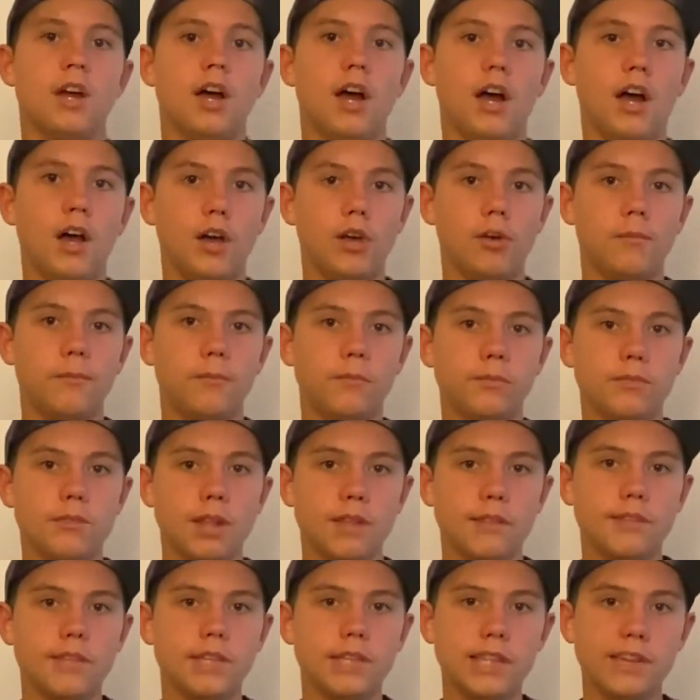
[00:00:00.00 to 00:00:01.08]

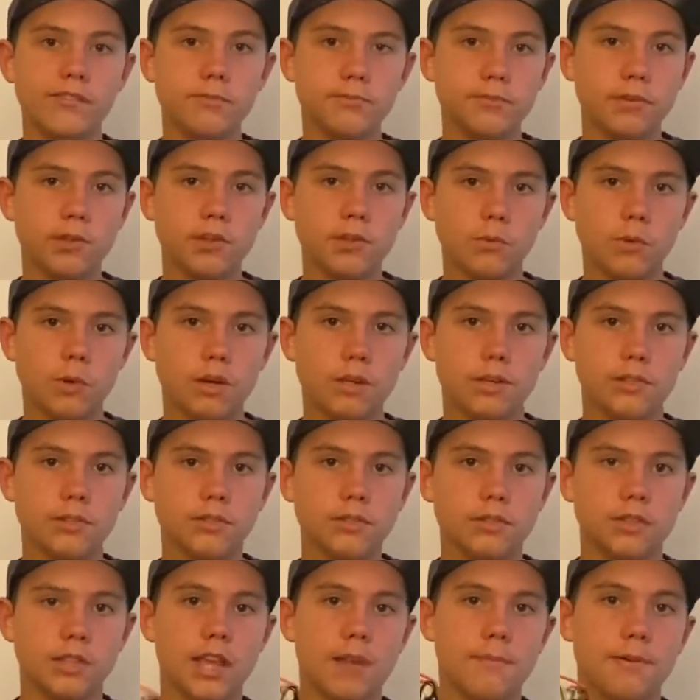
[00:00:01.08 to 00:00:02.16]
The
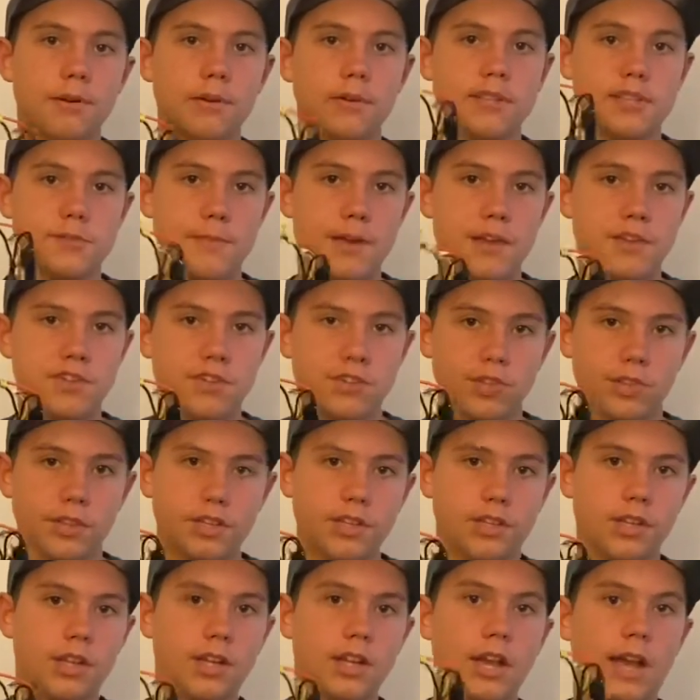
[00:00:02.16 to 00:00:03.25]
11.1 LiPo
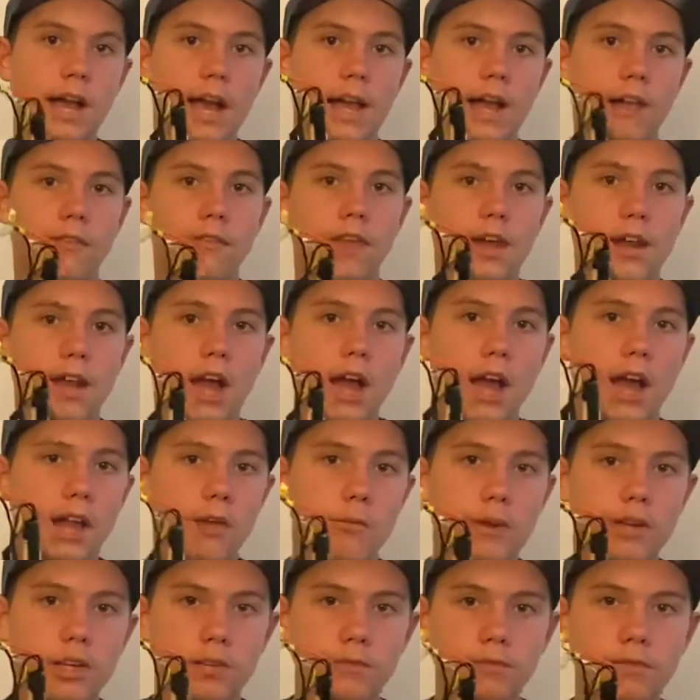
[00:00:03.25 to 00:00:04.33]
especially had that high
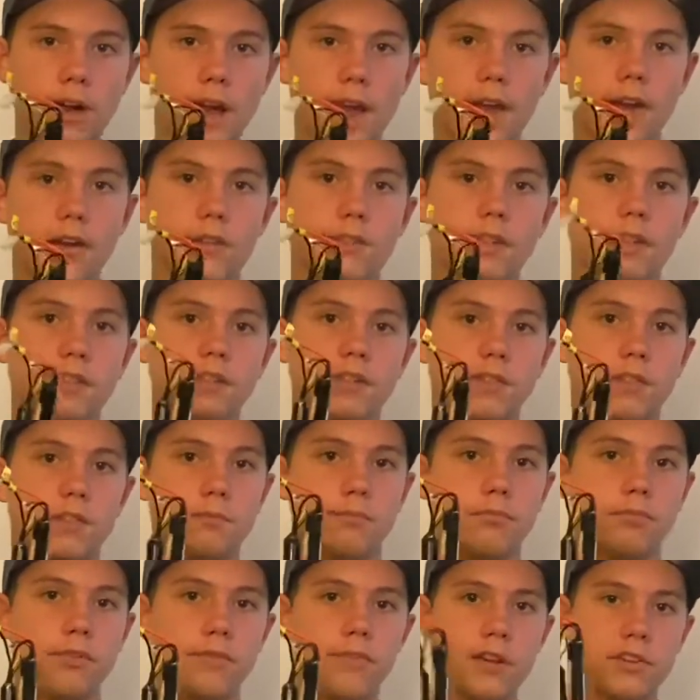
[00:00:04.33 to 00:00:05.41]
rate of fire that the
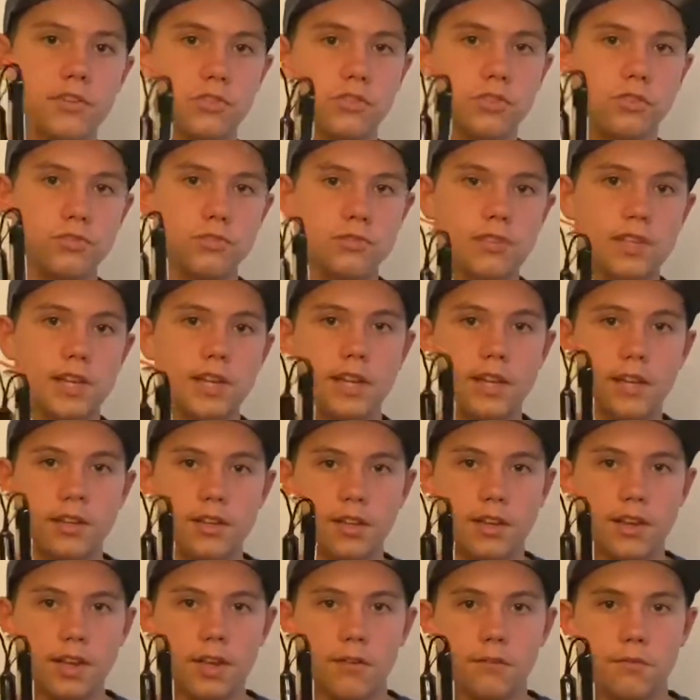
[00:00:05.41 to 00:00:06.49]
professionals
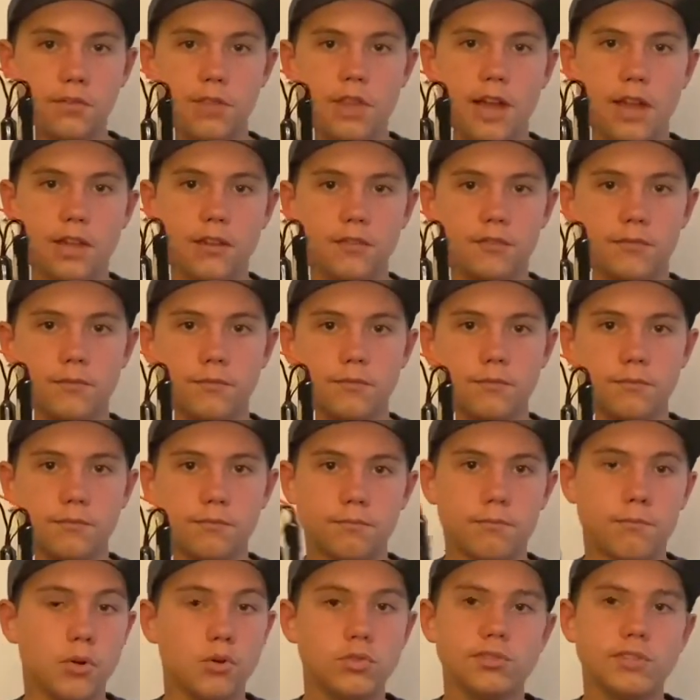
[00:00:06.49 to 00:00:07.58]
needed for that
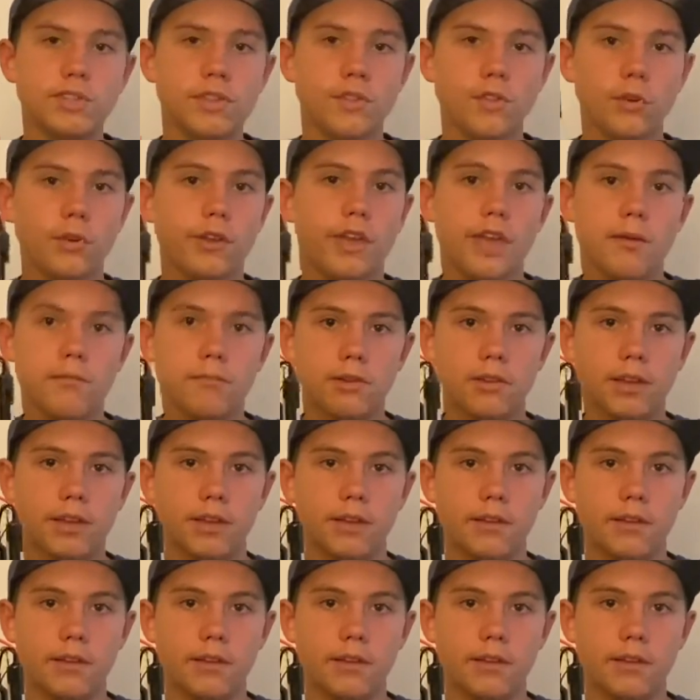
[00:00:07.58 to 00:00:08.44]
boost in their gameplay.